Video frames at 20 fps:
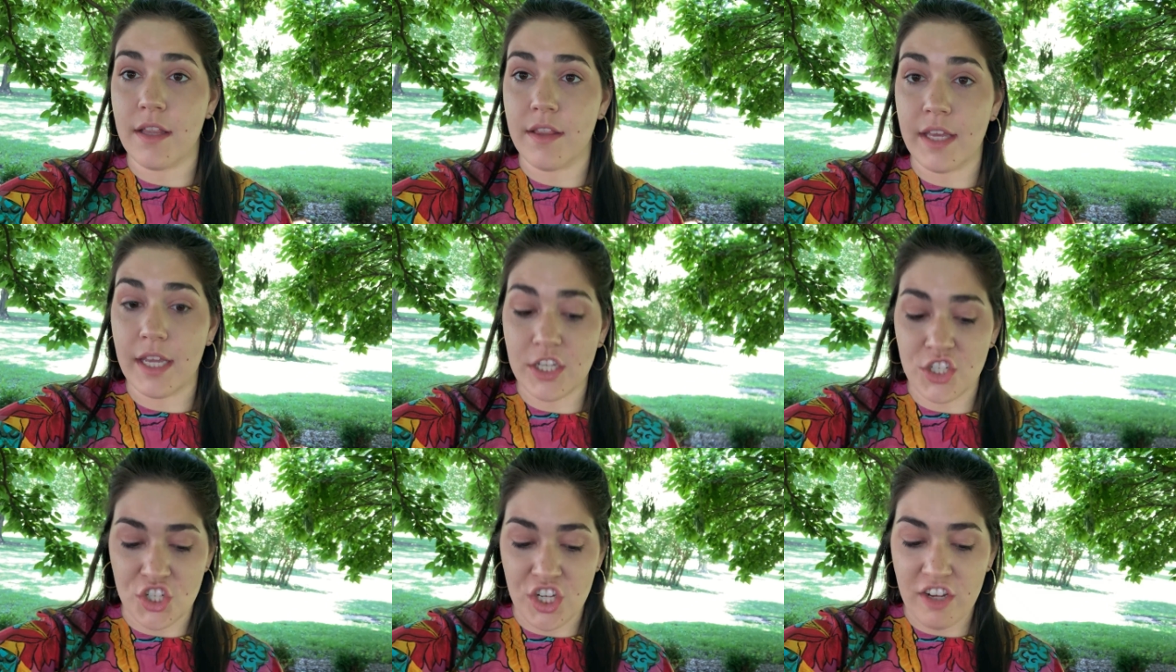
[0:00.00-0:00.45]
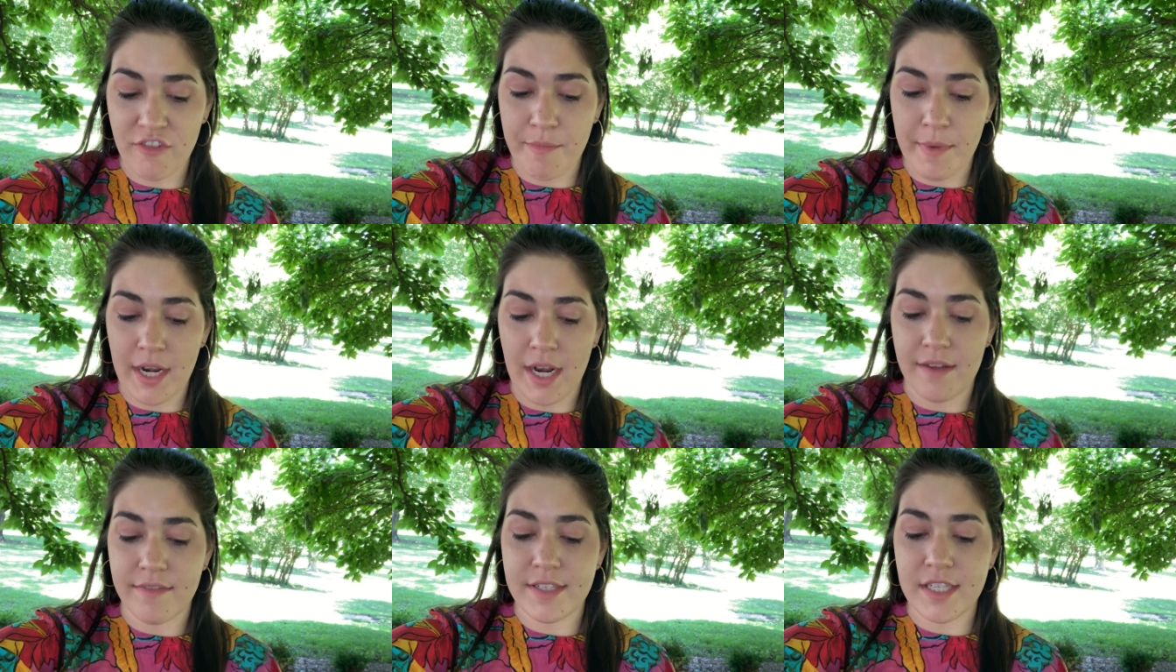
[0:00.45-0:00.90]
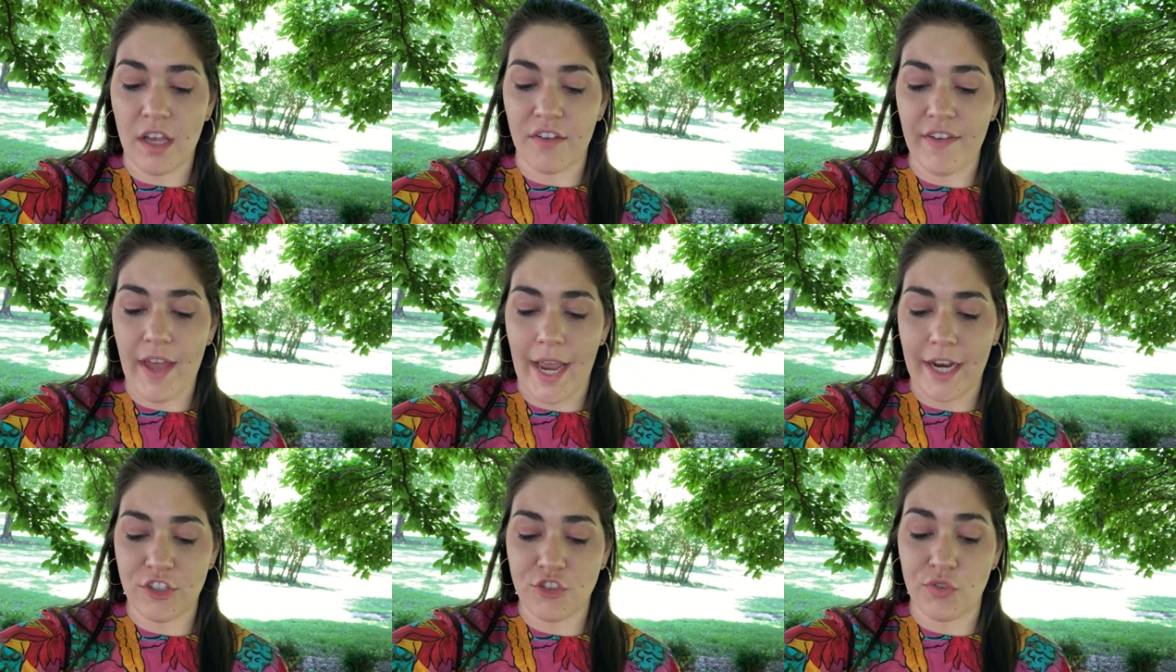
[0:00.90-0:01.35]
the achievement of
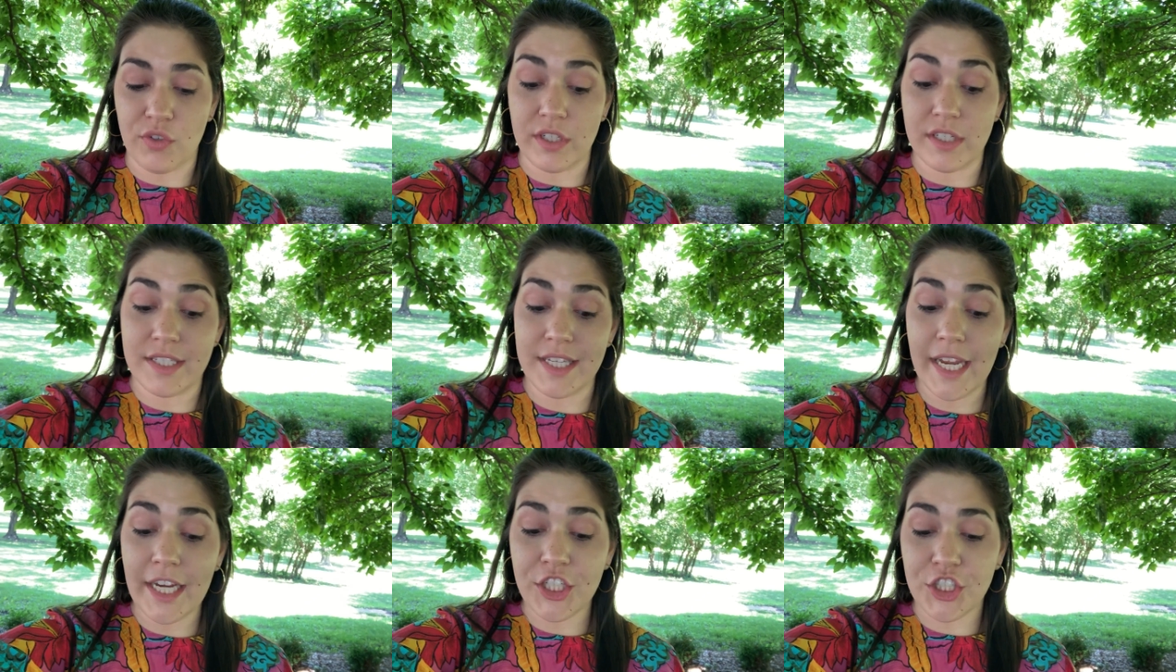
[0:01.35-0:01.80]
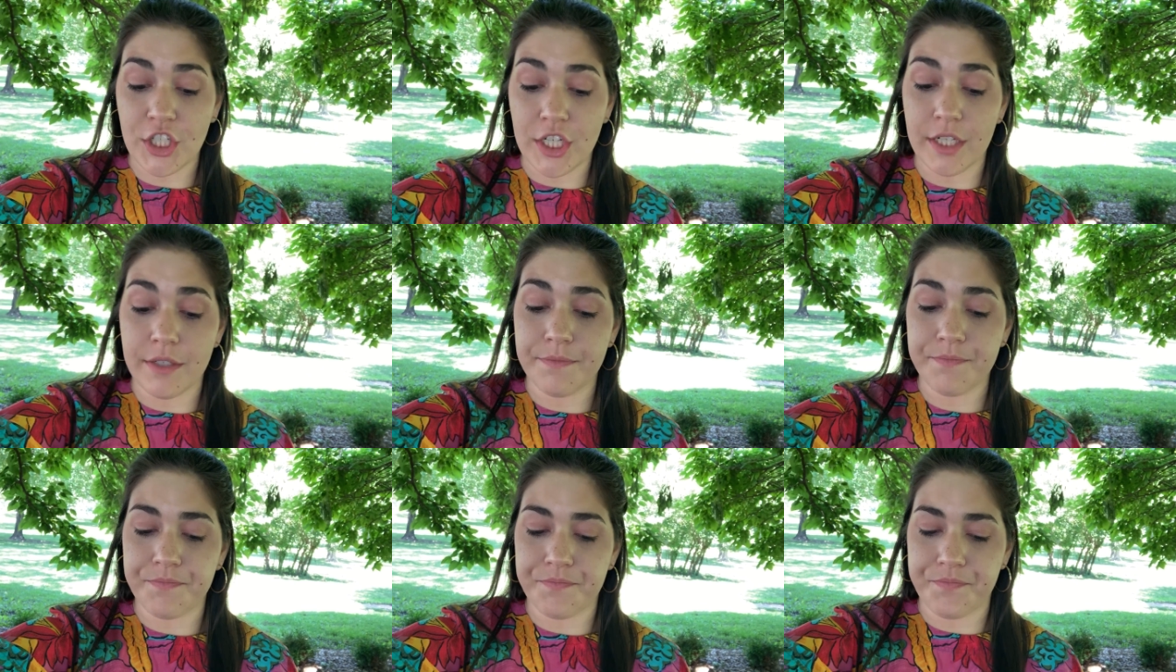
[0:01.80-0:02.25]
self-actualization